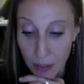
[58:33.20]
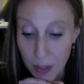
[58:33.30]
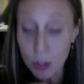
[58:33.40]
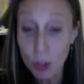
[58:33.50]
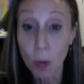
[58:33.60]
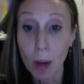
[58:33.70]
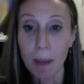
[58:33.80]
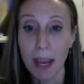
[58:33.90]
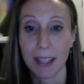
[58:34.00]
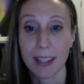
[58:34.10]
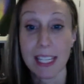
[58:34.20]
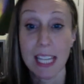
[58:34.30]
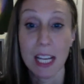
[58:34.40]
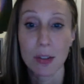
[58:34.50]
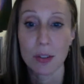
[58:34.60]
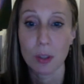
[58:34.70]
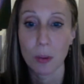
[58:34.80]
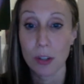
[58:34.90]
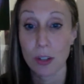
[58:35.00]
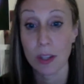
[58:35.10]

This is why man, this answers the question.